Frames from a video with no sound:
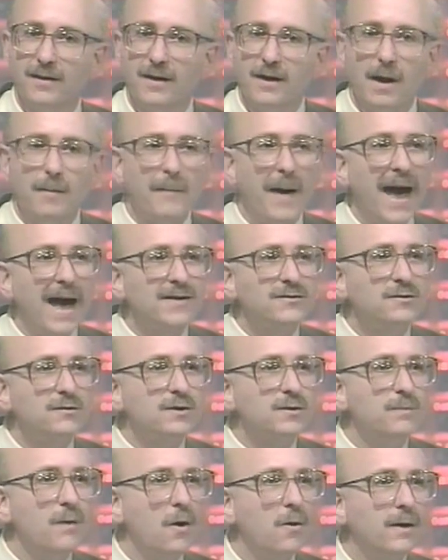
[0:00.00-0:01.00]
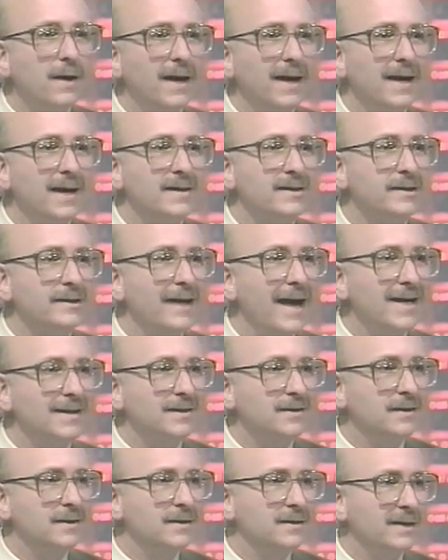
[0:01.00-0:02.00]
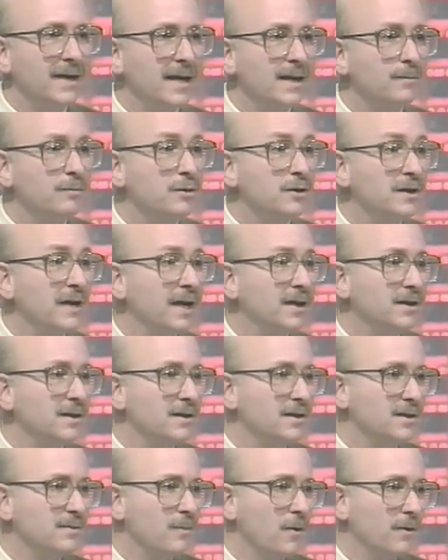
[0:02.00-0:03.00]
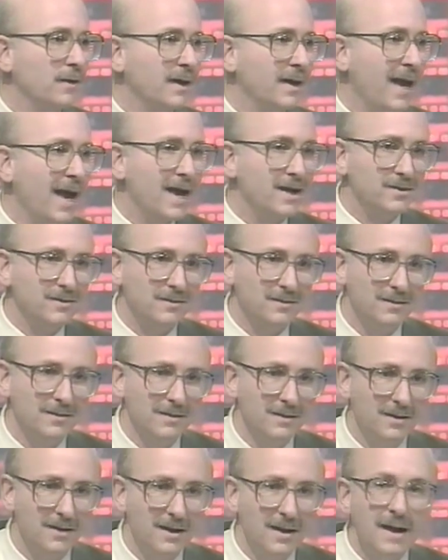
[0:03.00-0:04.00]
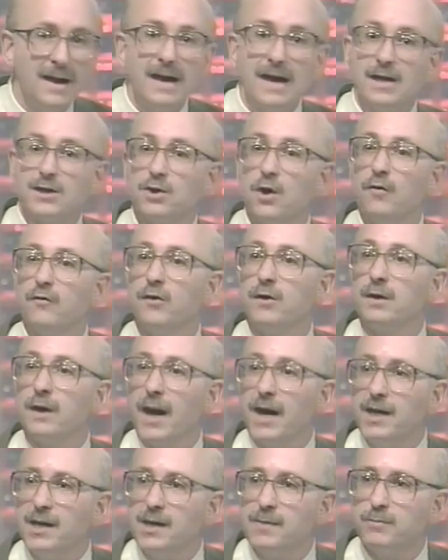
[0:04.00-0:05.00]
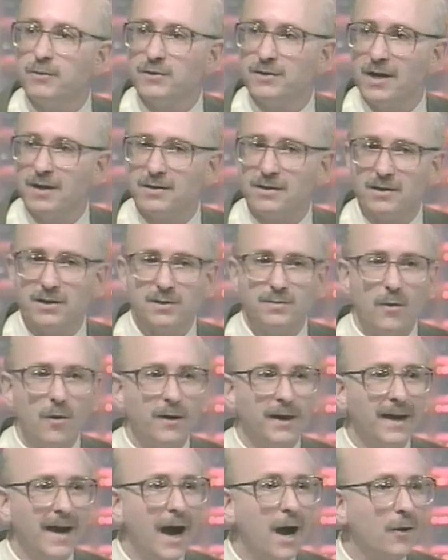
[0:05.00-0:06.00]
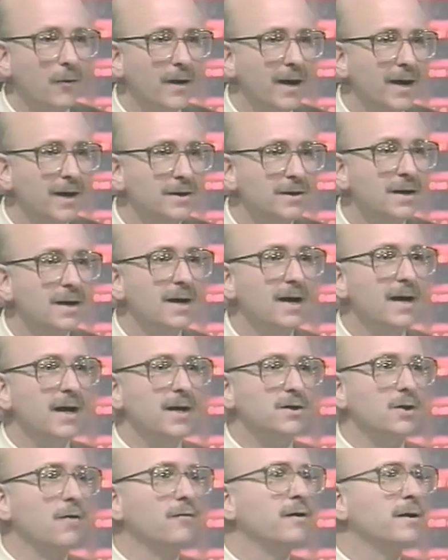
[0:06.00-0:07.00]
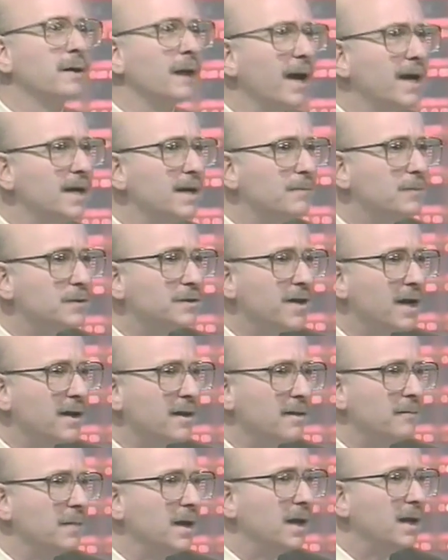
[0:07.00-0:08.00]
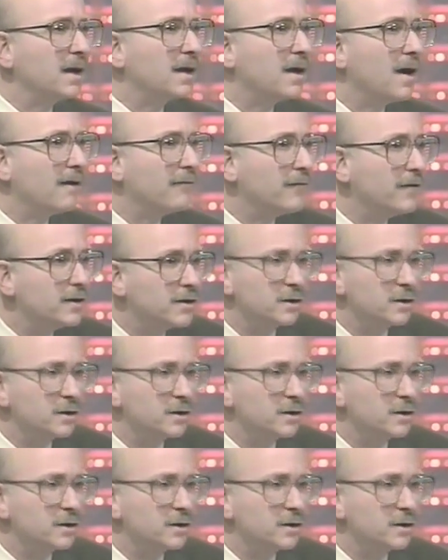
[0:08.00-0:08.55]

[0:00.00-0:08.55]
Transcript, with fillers: Now, passive smoking is less than 10% of the smoking hazard. It's over 90% of the smoking outrage. It's over 90% of the media coverage.